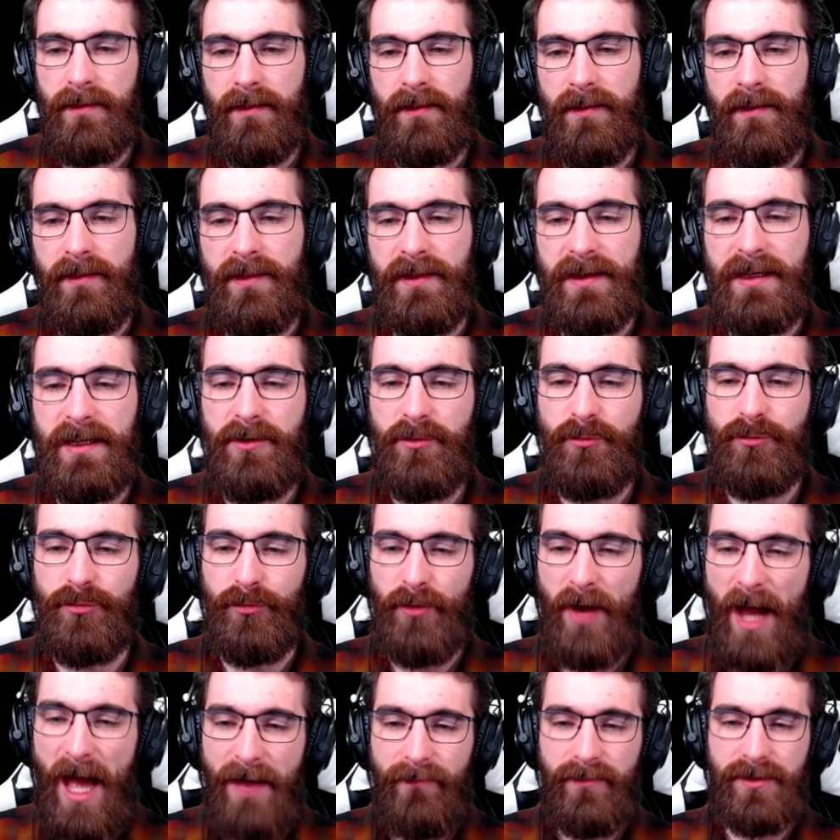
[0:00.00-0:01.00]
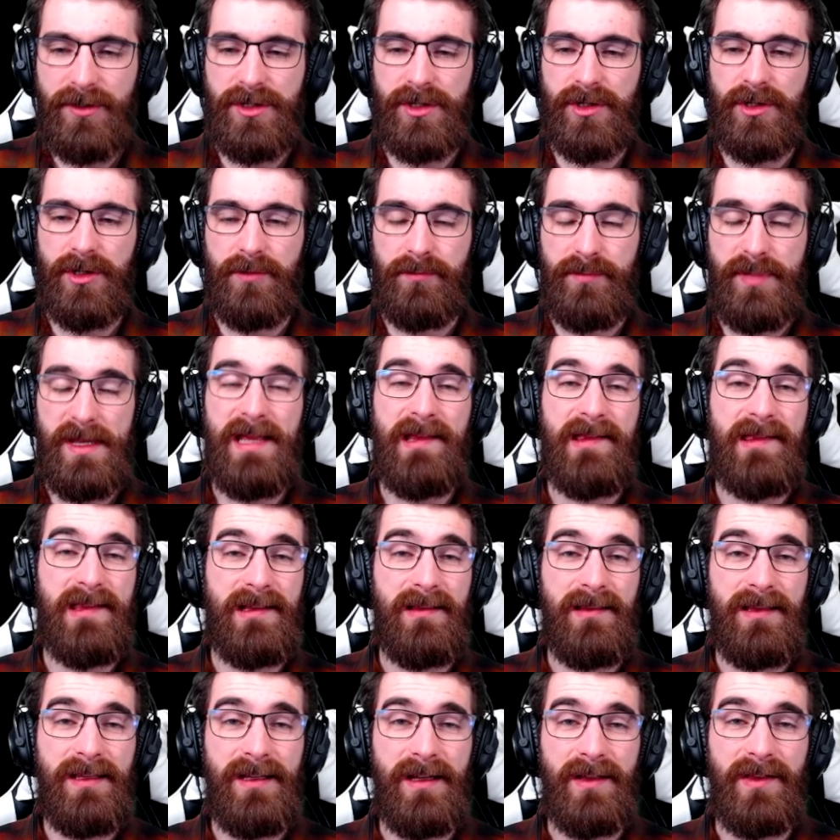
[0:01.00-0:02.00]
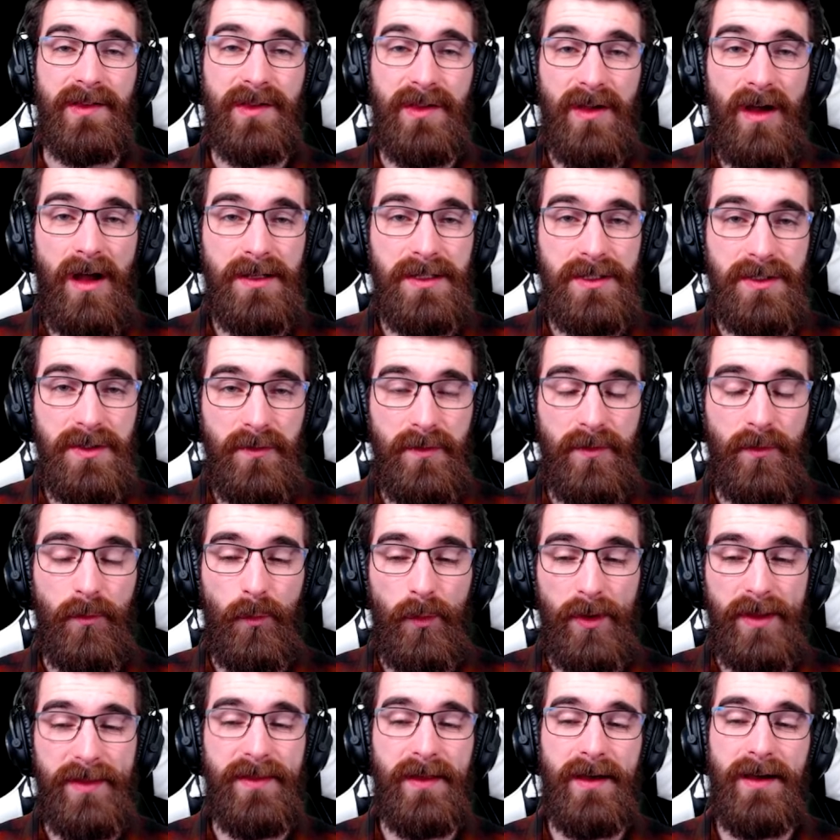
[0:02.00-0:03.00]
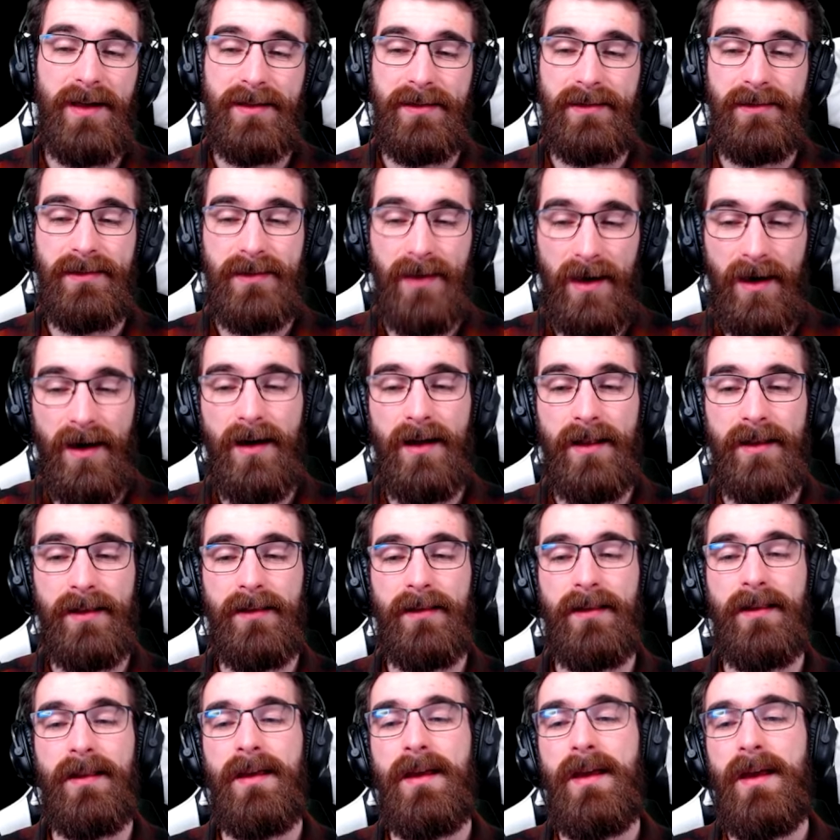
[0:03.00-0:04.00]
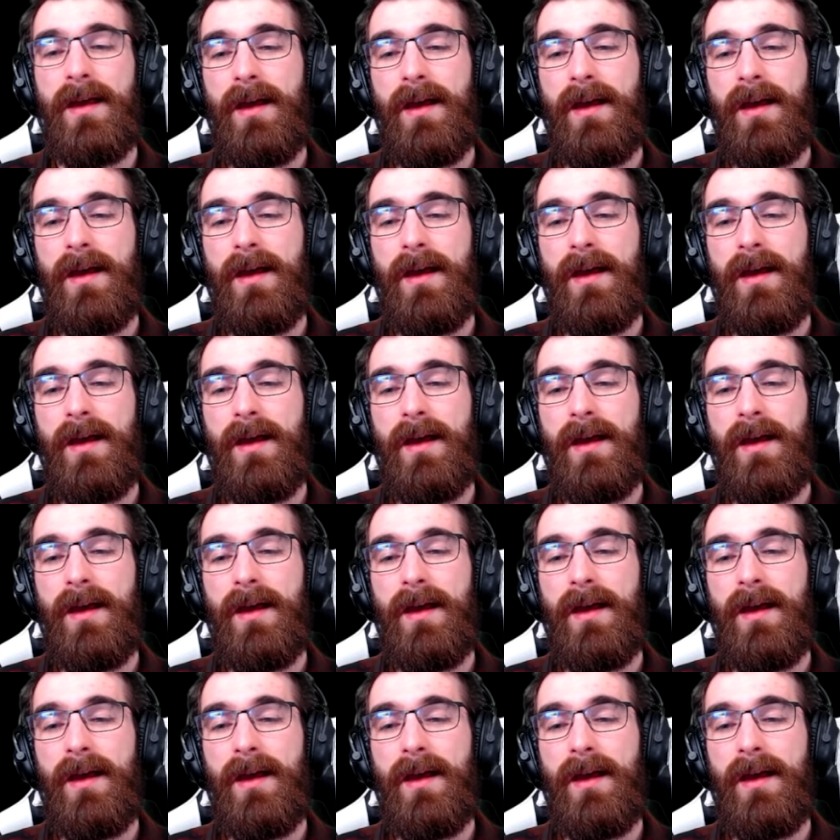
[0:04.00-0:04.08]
The Ravager, basically a sawtooth with a gun.